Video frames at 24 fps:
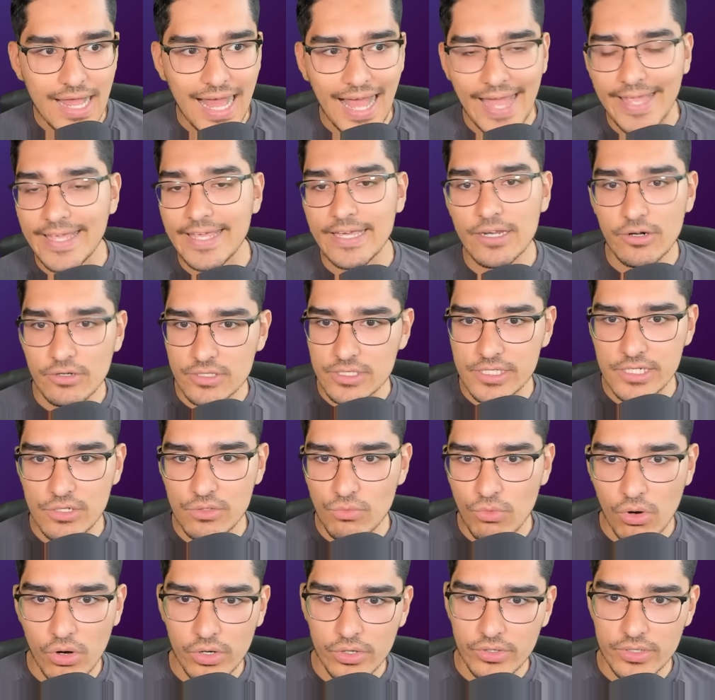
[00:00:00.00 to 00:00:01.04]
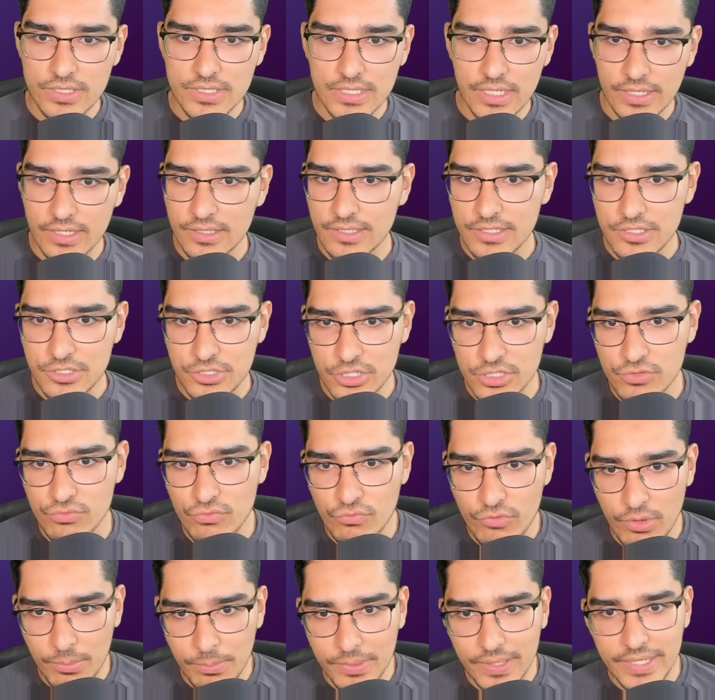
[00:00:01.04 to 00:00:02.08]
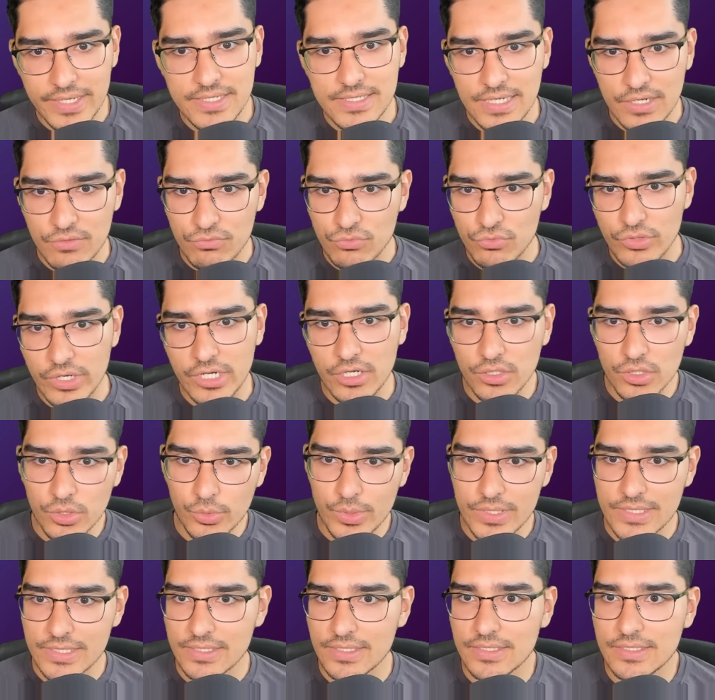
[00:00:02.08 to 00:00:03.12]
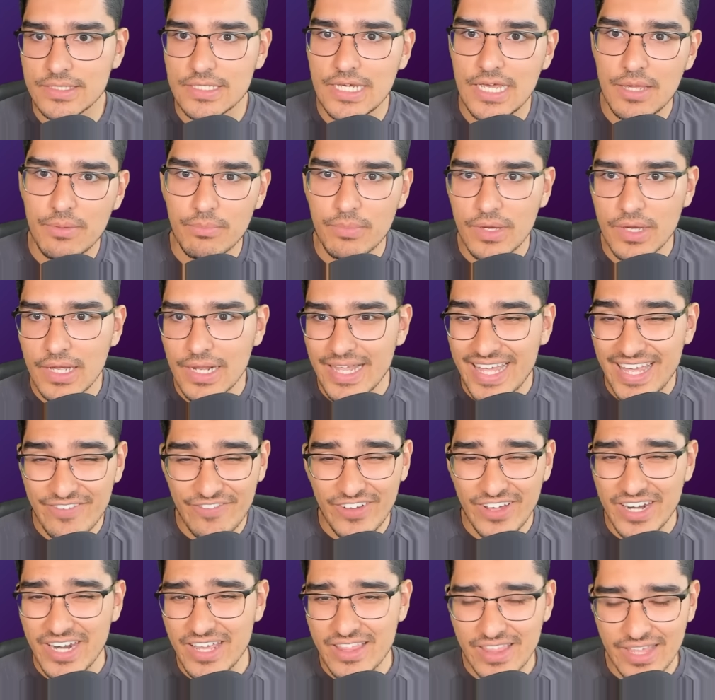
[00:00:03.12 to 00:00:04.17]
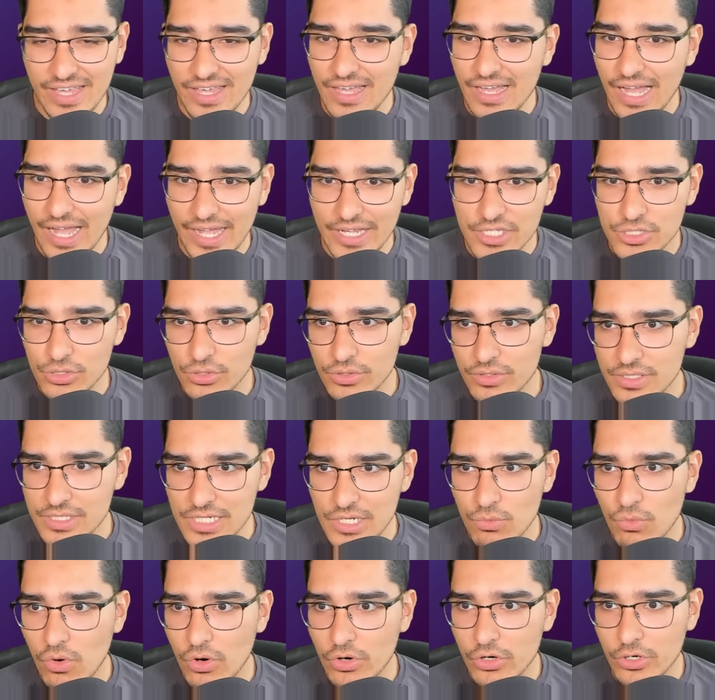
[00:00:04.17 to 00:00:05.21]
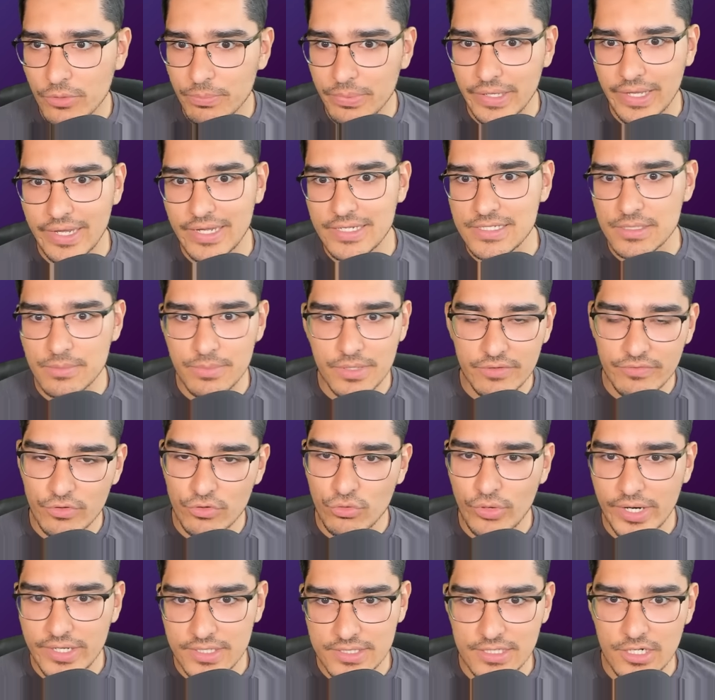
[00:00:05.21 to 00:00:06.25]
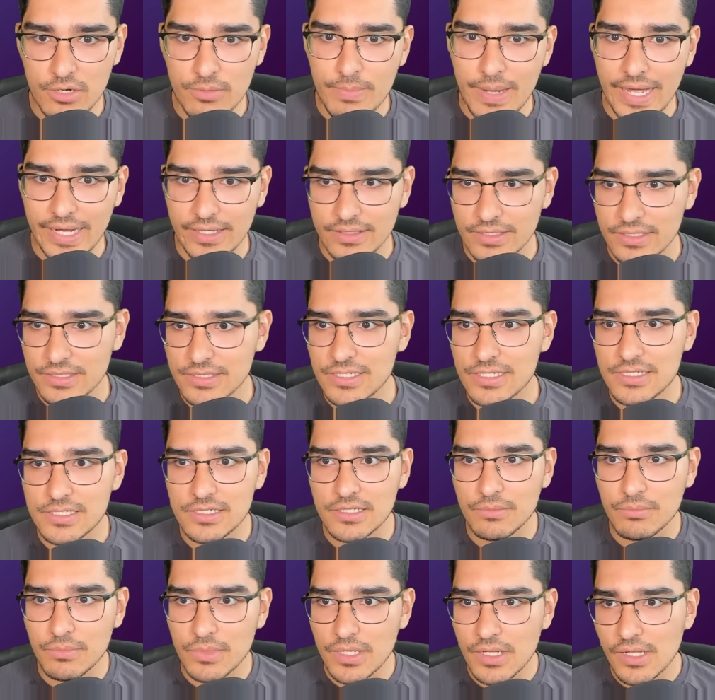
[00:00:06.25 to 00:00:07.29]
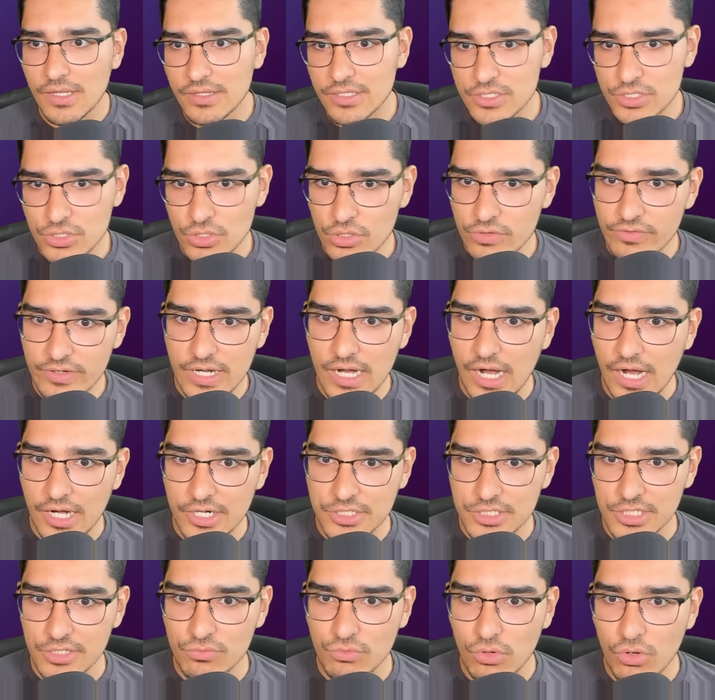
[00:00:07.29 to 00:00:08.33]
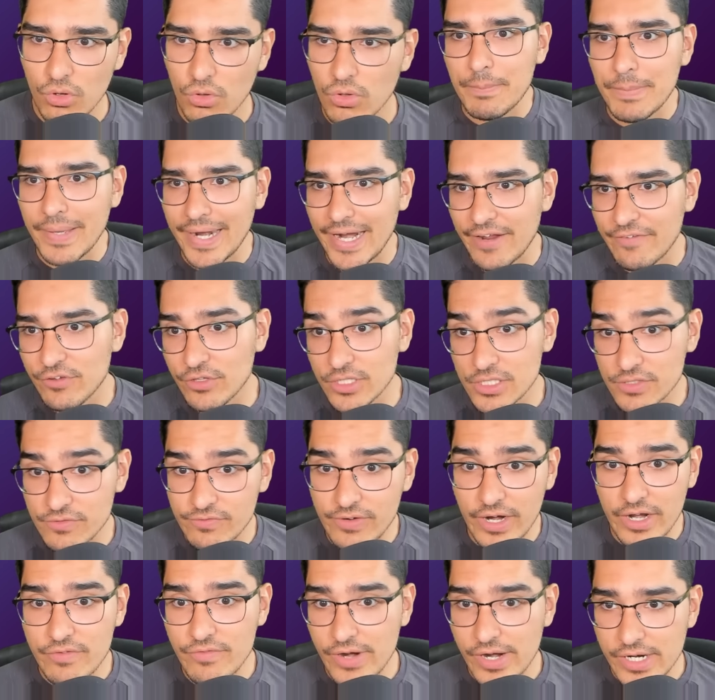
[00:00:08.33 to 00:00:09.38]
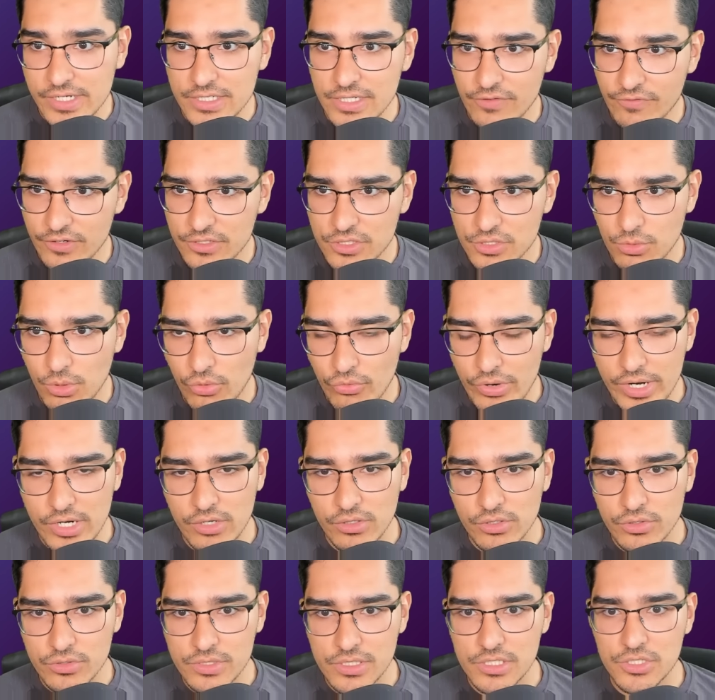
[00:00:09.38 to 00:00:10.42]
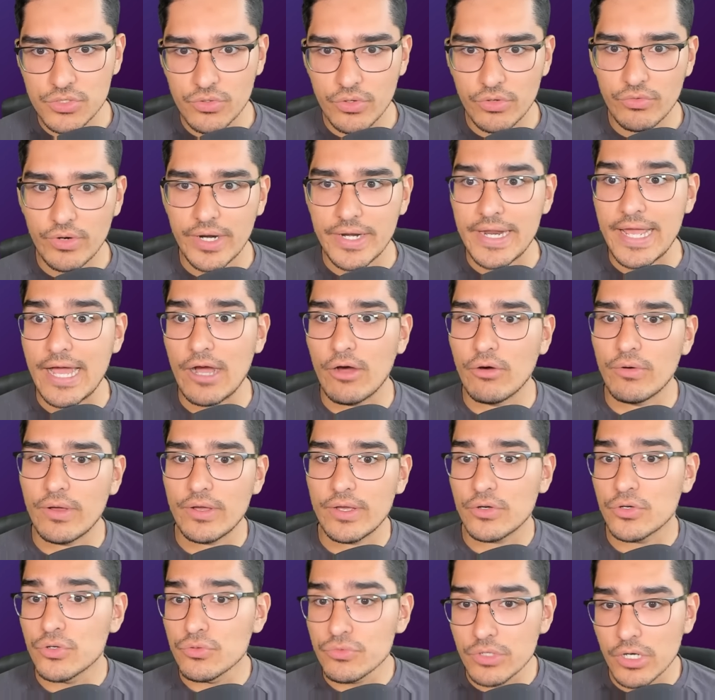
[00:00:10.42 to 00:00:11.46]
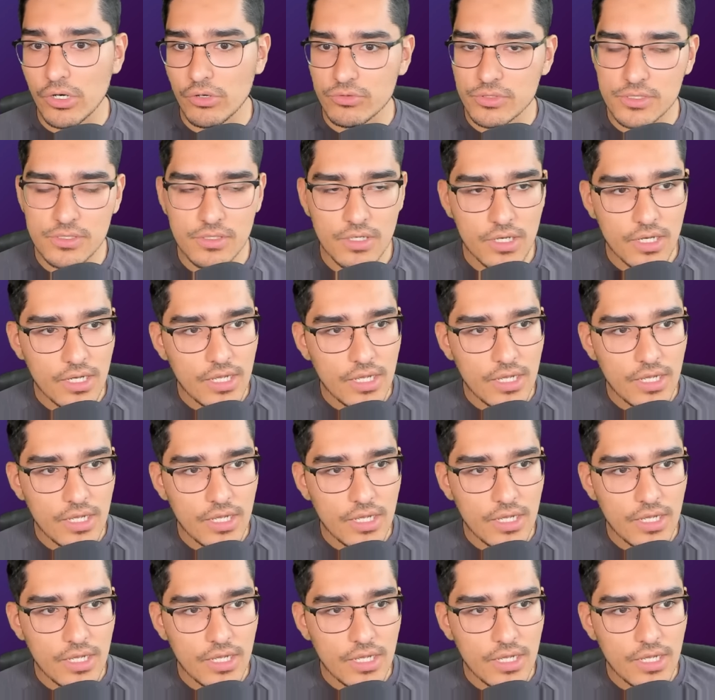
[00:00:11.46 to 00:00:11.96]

I cannot see Walker suddenly just replacing Rico Lewis in the team. If anything, I sort of see Walker playing as a bit of a right center back in the system, the sort of a Kanji role. And I feel it's very, very different to what Rico Lewis is doing right now. Who knows?